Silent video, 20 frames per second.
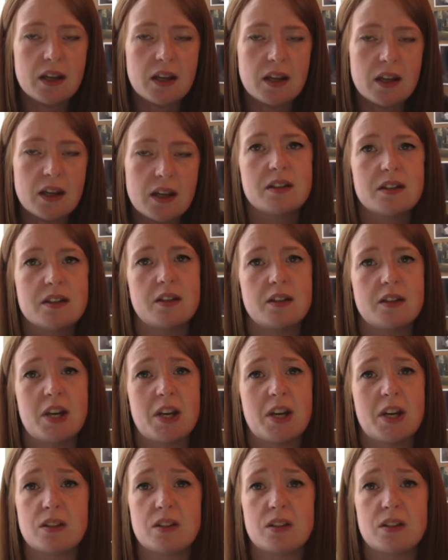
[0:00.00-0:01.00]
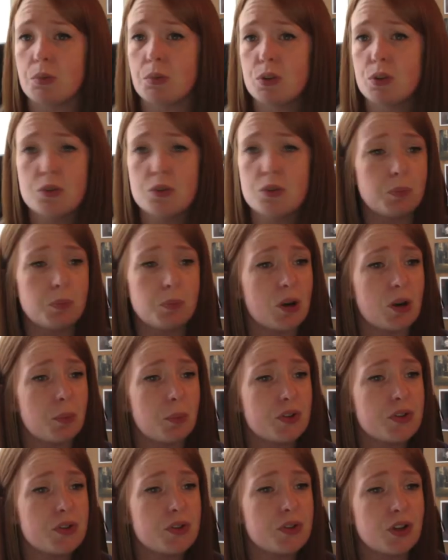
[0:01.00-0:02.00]
It's the best Tom Cruise
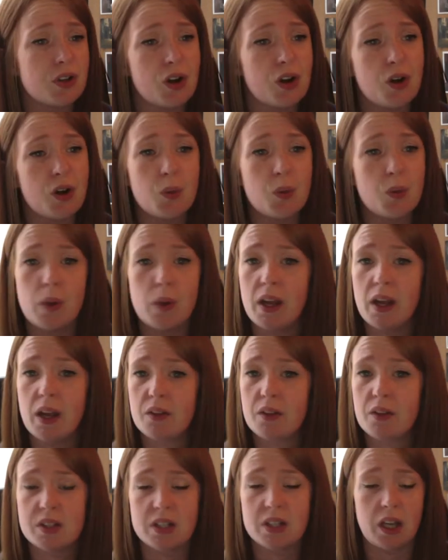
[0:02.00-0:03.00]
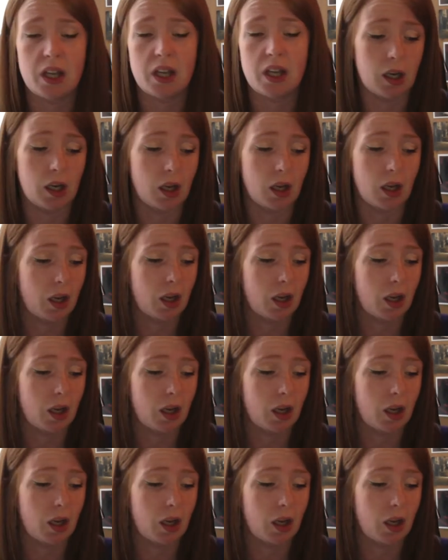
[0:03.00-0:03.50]
blockbuster we have seen